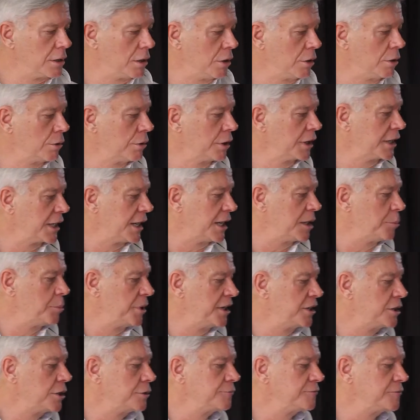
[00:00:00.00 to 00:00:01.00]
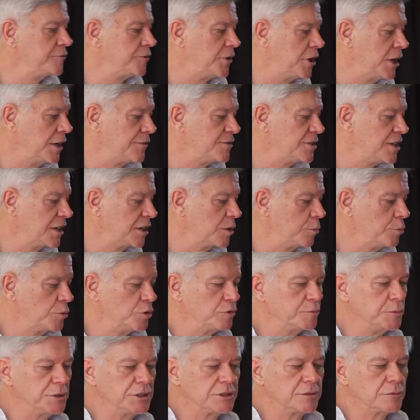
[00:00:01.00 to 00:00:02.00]
oh, okay, Beethoven 5, second
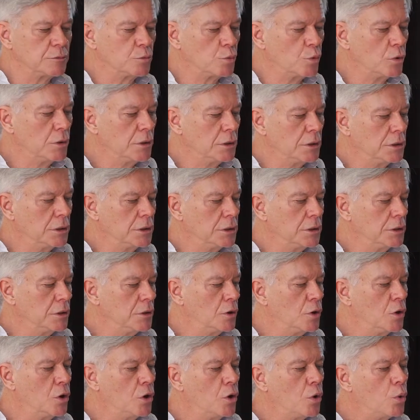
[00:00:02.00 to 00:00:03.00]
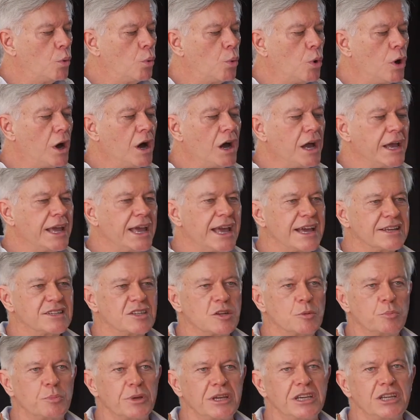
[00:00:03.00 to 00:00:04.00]
movement, why has
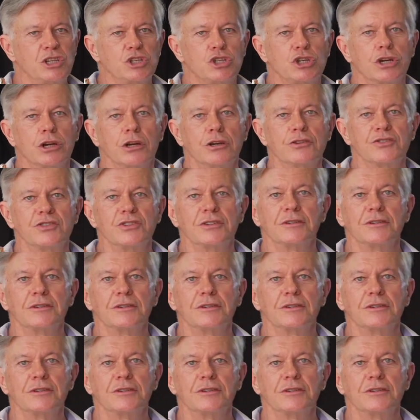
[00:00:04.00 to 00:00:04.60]
it been chosen?